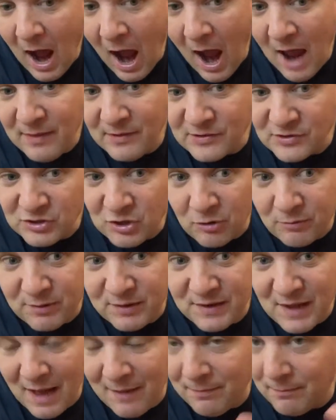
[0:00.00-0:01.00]
I
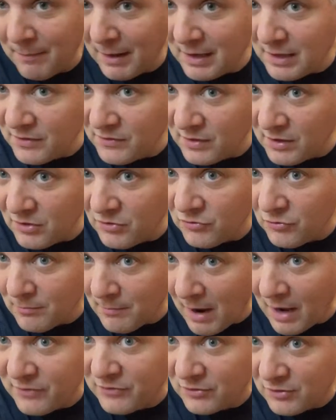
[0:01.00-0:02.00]
discovered that by listening to
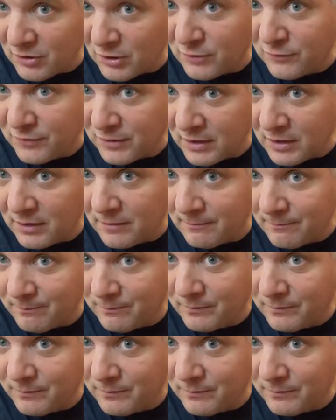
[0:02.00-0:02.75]
Matt Scofield.